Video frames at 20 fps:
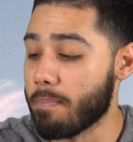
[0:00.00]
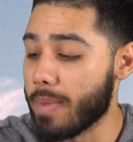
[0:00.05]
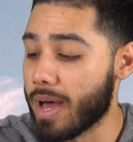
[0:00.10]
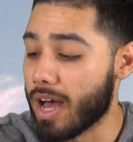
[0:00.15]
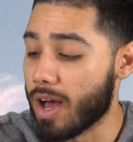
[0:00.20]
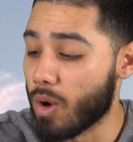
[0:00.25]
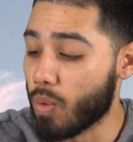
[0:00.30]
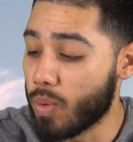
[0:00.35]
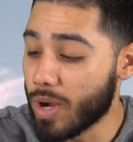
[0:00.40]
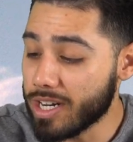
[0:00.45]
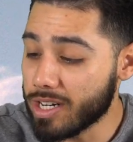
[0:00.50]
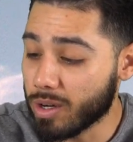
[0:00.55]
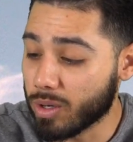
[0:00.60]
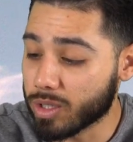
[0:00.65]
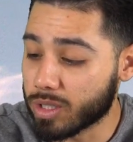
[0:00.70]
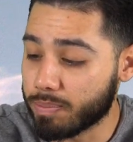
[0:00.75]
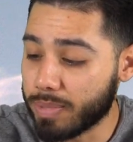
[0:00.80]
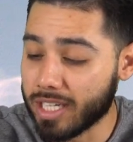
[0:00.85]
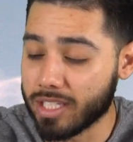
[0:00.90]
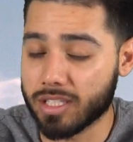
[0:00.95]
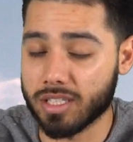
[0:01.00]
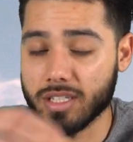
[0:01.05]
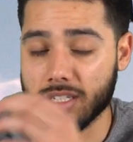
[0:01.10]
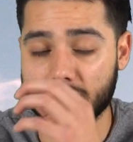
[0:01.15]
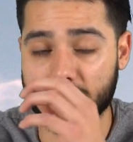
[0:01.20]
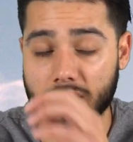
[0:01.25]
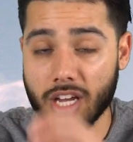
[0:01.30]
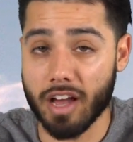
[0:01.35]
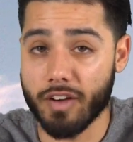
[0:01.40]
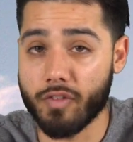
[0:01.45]
uh, Windows-based
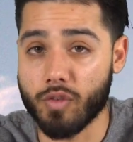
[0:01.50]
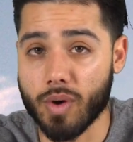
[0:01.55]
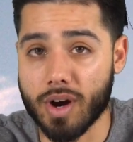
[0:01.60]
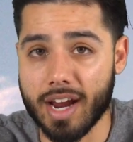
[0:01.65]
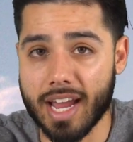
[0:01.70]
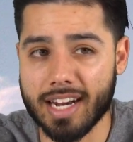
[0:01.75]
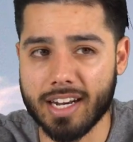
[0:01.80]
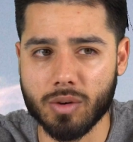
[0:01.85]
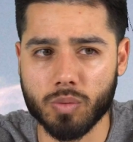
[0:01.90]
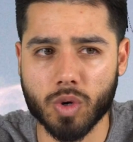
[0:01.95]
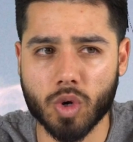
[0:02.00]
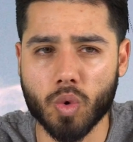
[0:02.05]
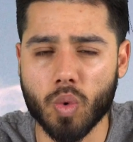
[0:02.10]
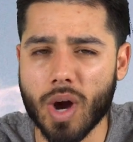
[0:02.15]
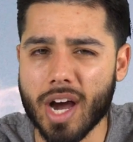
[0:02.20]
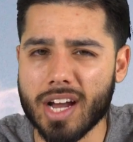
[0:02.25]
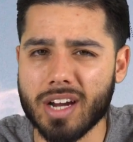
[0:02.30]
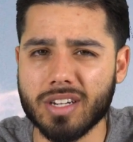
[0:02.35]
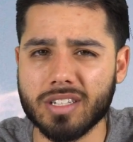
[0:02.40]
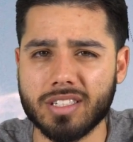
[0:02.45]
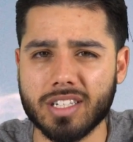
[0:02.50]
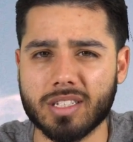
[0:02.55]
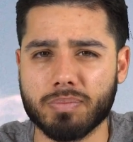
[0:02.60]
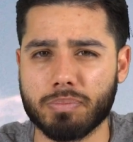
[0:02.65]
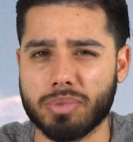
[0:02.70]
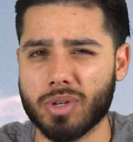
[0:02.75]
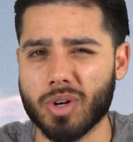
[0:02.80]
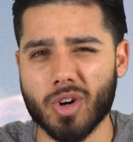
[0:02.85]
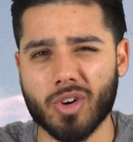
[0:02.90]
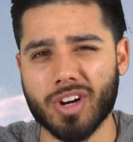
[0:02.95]
software, and it requires this
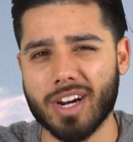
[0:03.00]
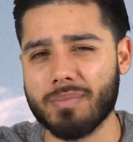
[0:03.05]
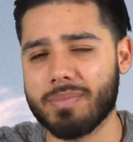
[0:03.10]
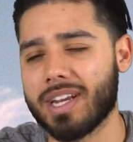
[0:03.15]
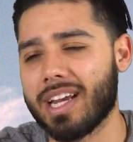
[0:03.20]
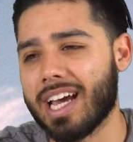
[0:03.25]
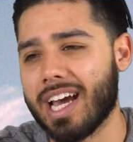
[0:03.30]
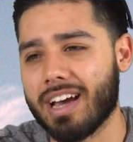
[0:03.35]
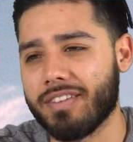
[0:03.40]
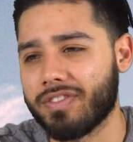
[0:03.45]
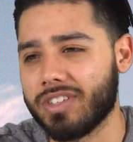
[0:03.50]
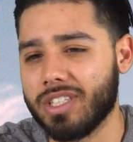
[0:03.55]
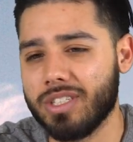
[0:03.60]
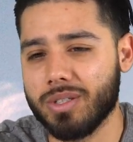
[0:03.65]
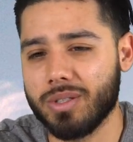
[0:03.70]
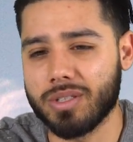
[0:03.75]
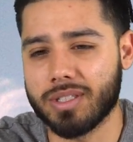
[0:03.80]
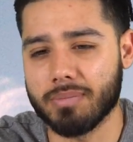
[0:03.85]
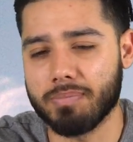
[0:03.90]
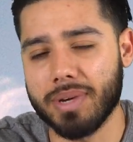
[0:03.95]
program that I have to use.